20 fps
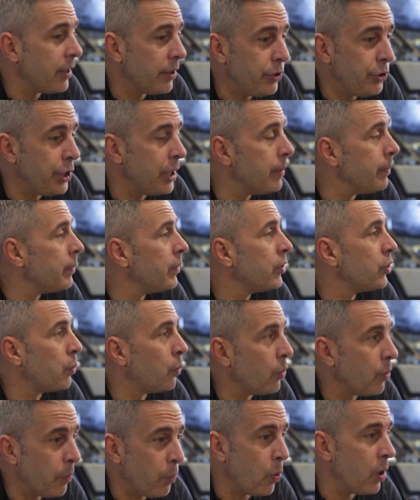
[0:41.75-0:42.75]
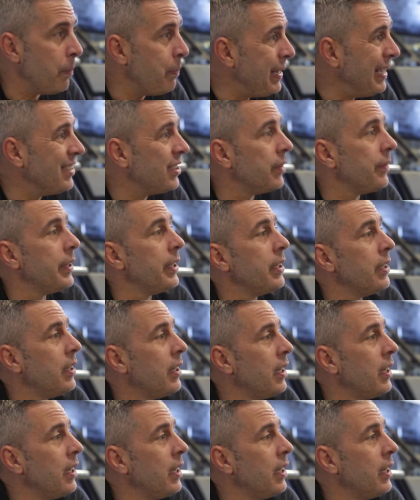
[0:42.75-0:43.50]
The gym, it's one piece of it.